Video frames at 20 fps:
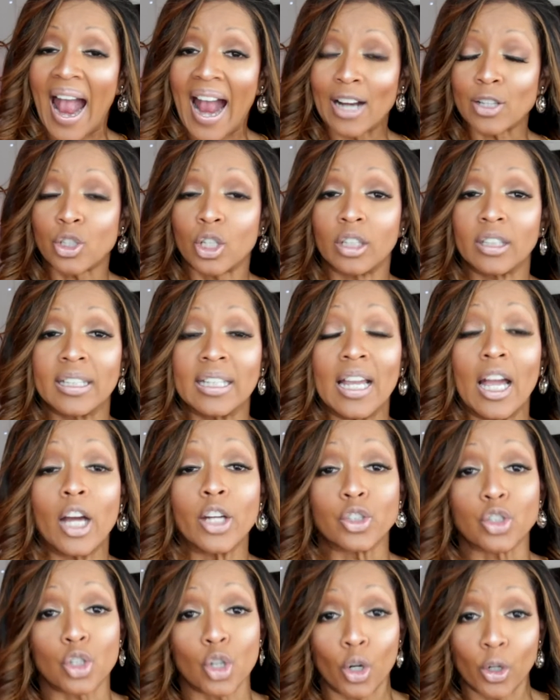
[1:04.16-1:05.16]
actually
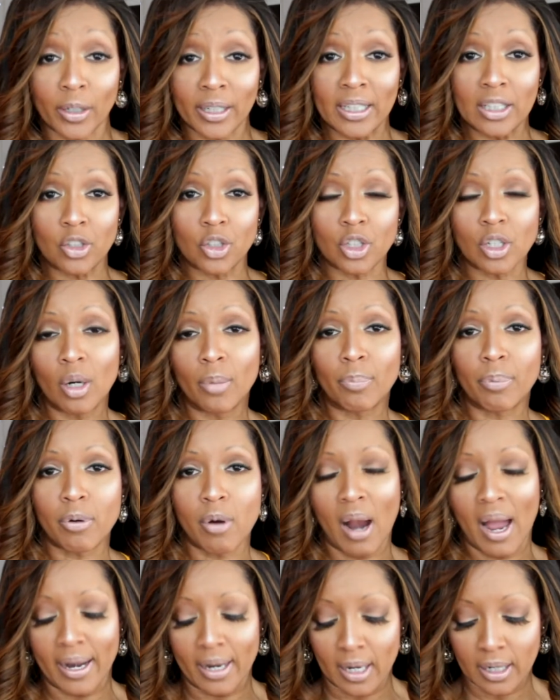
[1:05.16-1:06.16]
a Turkish
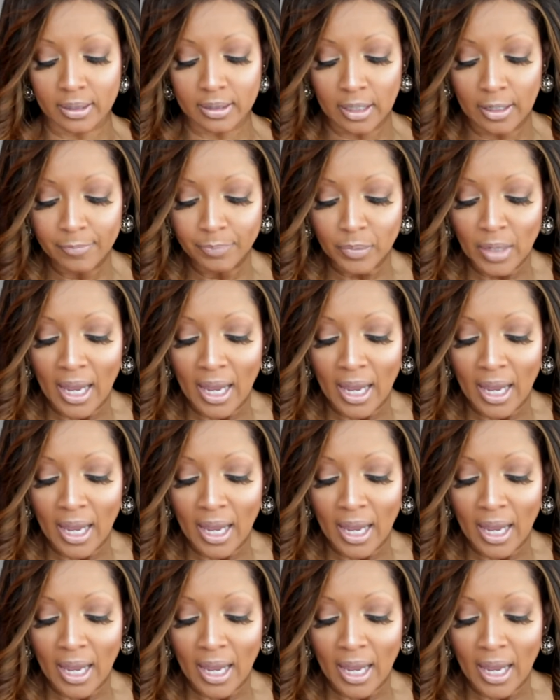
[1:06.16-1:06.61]
product.